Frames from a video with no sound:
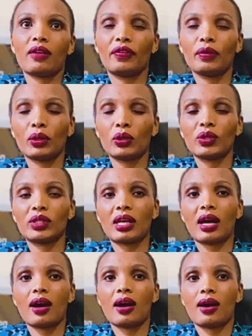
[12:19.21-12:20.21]
females
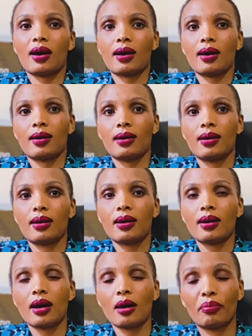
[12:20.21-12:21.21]

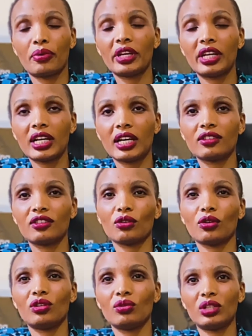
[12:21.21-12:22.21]
are pregnant, so
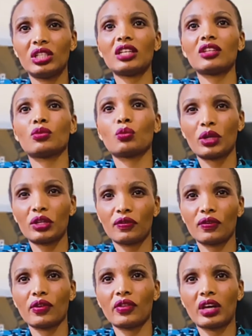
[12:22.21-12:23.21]
you will just wait
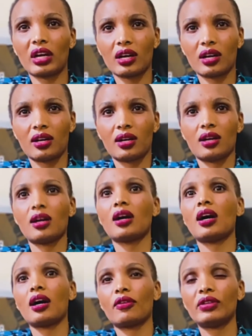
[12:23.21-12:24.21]
for
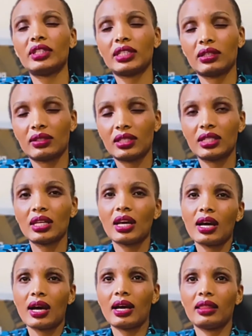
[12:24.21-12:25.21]
the results,
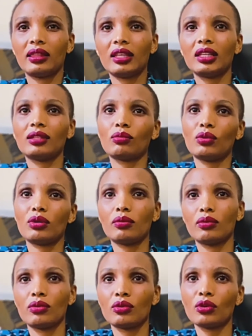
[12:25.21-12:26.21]
and this
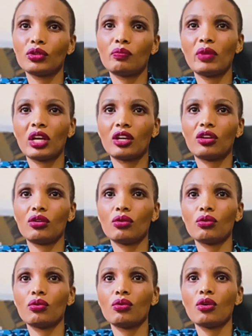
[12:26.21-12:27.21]
will not make
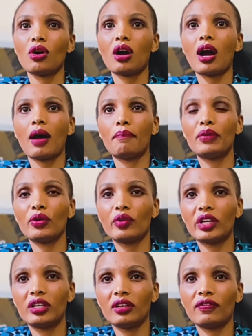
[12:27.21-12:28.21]
you be
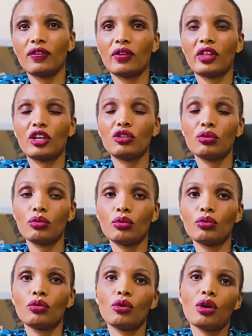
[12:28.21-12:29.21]
ready for the
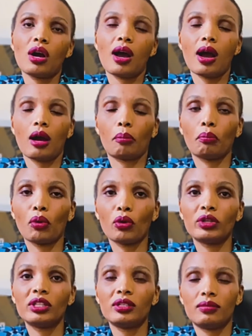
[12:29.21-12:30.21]
new
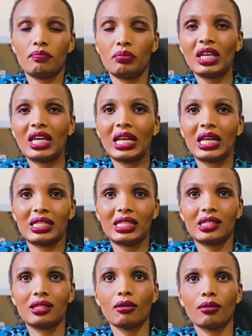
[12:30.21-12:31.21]
born piglets.
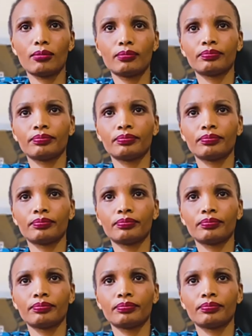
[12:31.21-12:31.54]
So